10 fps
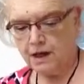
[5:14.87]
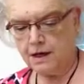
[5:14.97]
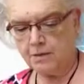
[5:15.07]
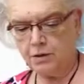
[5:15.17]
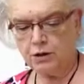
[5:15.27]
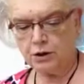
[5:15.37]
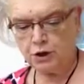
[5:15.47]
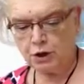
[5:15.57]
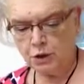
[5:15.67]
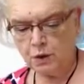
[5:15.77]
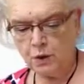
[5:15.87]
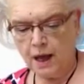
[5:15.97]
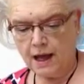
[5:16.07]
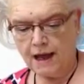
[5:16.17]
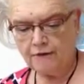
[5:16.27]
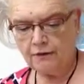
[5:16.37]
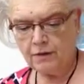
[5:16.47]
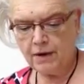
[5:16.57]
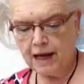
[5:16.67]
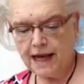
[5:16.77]
Number 2,
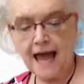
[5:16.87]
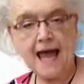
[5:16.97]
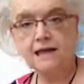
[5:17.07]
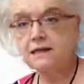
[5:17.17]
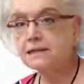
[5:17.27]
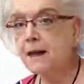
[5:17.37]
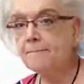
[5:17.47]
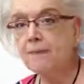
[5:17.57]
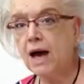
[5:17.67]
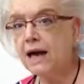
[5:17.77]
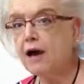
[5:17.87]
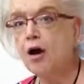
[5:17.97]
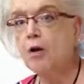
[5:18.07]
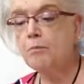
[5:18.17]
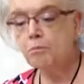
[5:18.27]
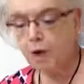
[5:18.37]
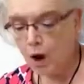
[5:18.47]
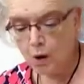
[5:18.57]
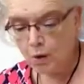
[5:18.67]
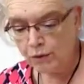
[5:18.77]
everybody and somebody are
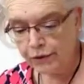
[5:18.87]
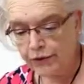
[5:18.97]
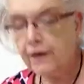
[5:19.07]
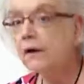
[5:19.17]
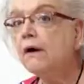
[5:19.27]
both